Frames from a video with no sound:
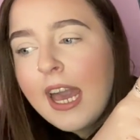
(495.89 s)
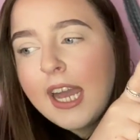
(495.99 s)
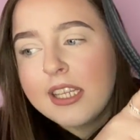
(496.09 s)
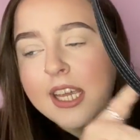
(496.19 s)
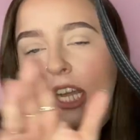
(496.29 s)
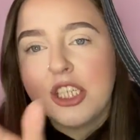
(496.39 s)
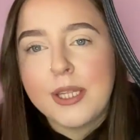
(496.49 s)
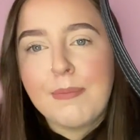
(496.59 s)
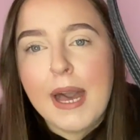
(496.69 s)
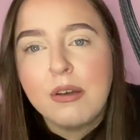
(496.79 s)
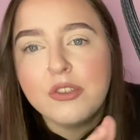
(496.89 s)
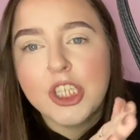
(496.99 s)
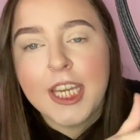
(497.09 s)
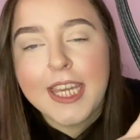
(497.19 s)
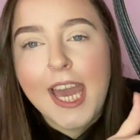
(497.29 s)
attach the pouch
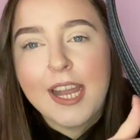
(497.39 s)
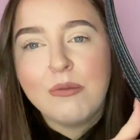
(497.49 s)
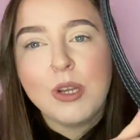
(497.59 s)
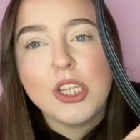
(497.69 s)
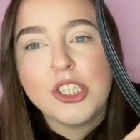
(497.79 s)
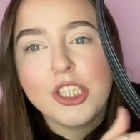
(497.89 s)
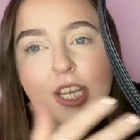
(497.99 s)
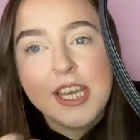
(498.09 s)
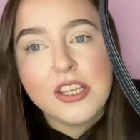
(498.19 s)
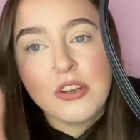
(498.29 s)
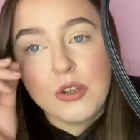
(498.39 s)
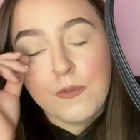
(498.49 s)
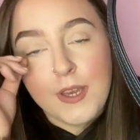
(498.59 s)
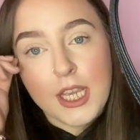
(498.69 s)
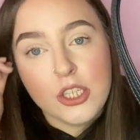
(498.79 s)
again, which is a good
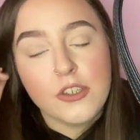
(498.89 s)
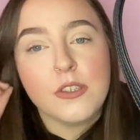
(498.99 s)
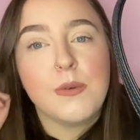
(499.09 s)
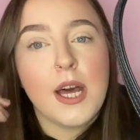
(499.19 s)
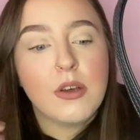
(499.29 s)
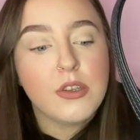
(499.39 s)
feature as well,